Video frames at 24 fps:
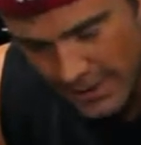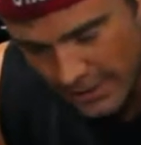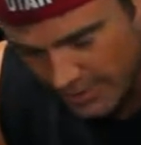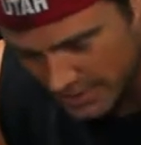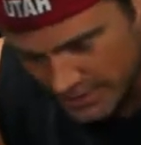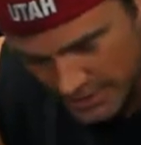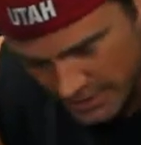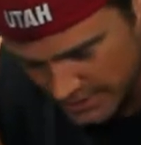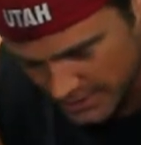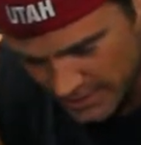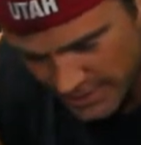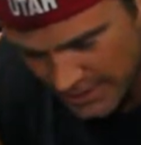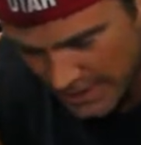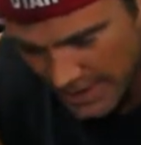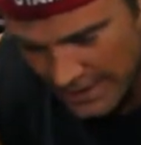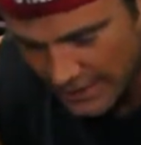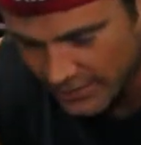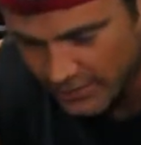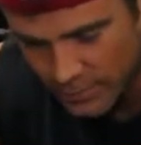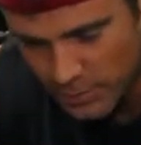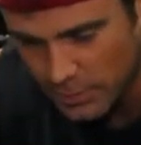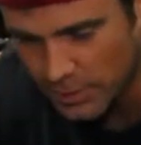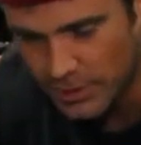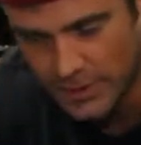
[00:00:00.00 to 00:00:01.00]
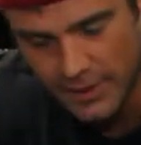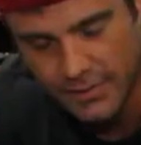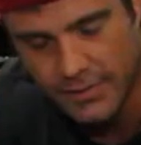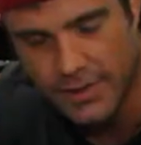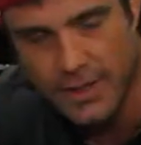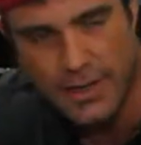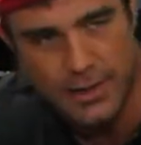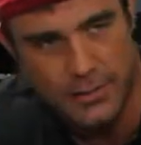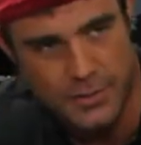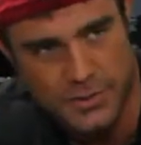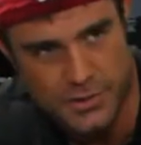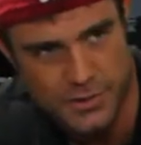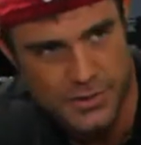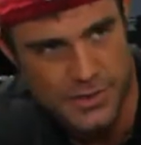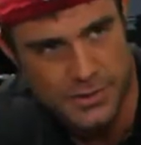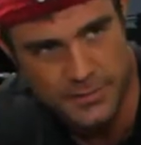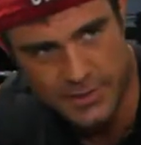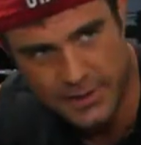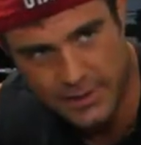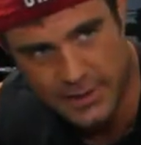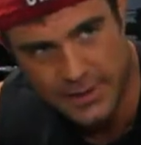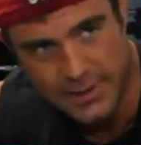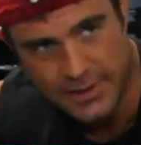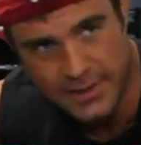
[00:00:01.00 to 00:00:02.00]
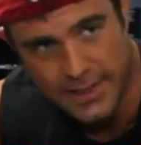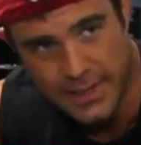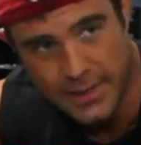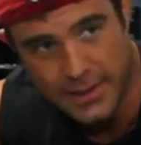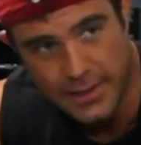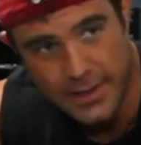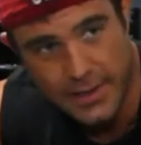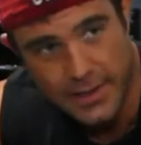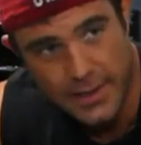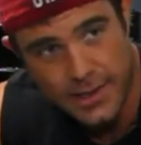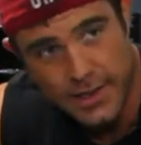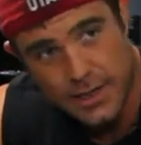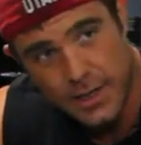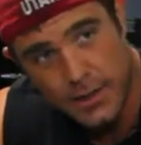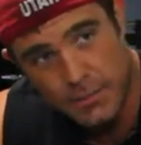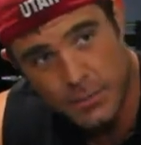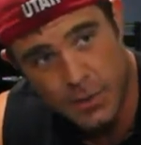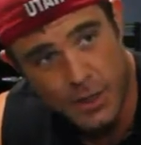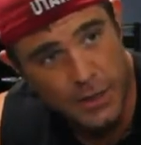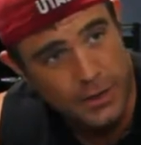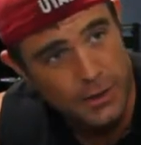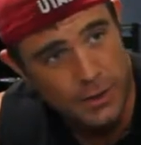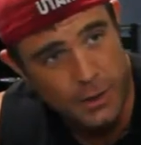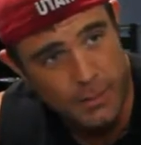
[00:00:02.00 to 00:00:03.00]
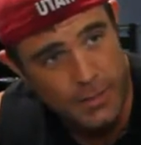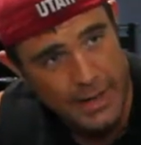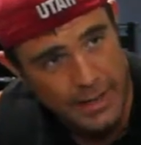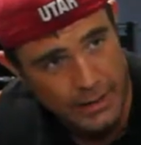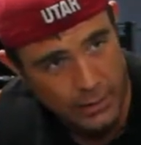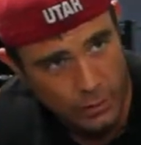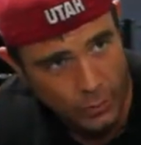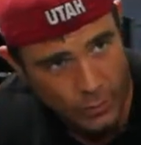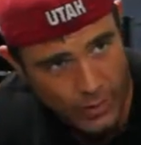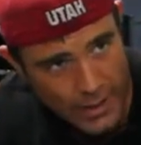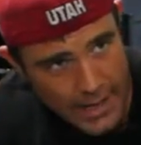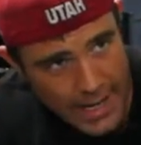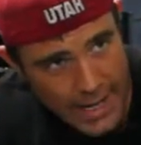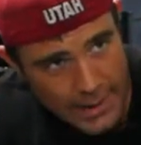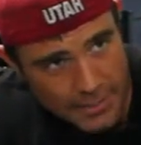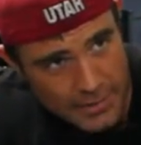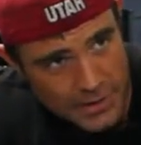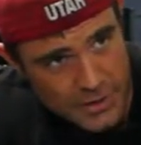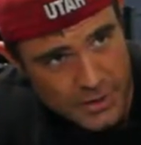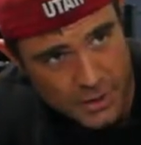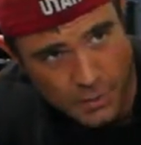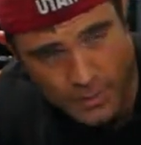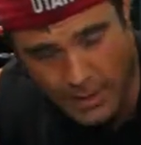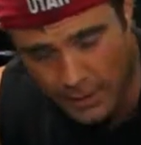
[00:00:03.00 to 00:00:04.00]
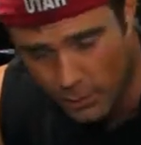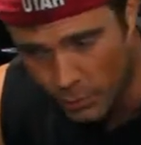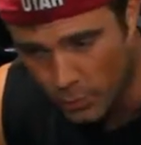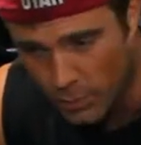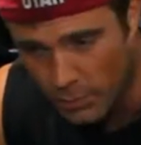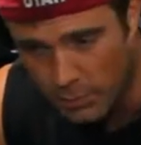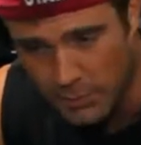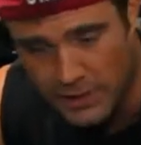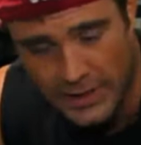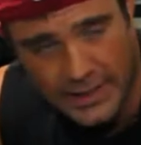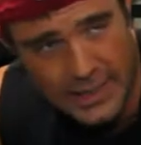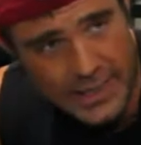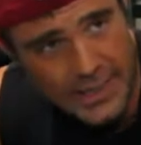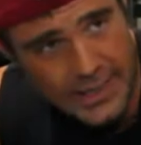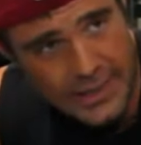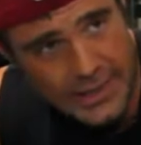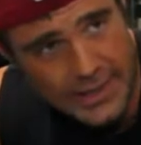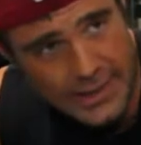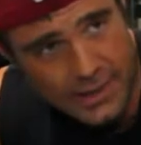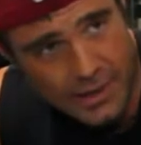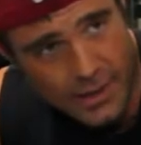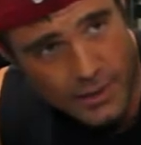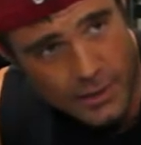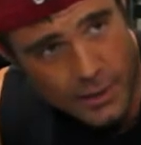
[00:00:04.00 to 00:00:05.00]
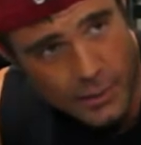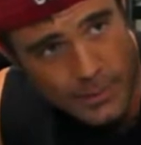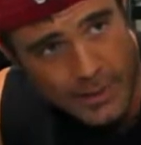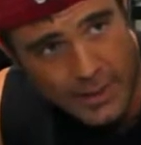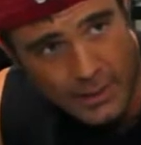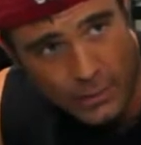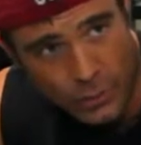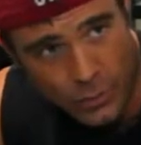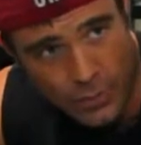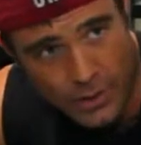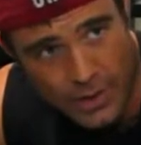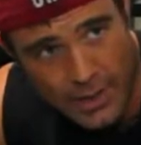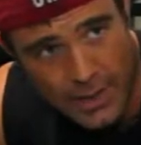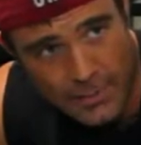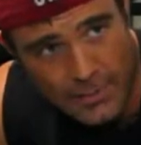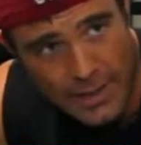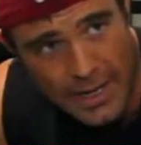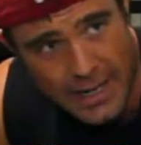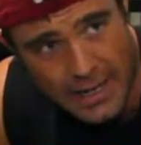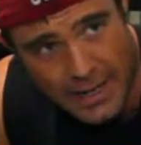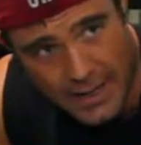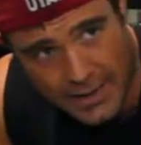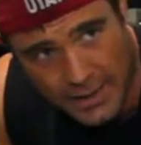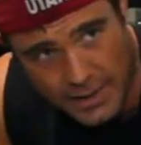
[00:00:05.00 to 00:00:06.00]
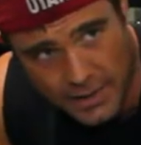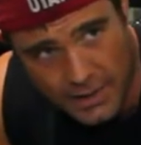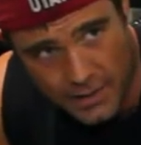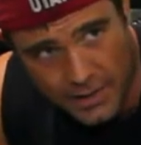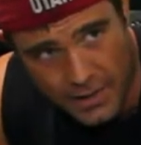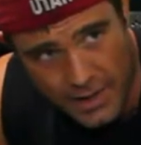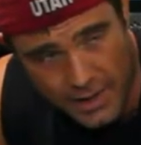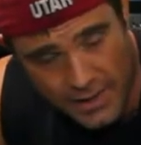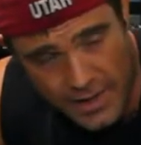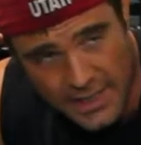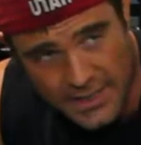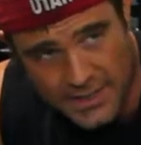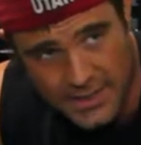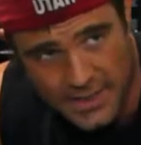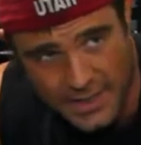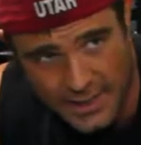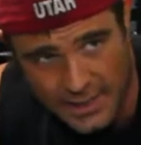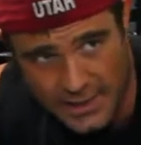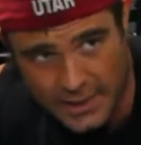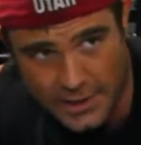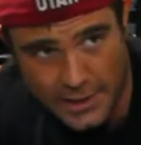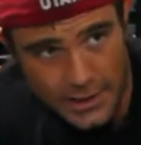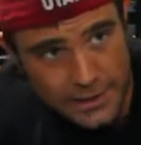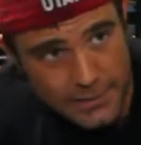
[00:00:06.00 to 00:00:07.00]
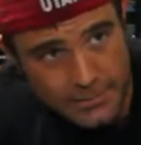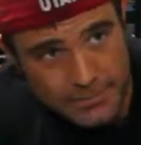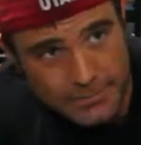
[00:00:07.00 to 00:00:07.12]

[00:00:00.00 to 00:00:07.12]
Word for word: He just can't even believe that I would do something like that. But no matter what happens, no matter what plane I get on, no matter where I'm at, I can thaw that steak and eat it.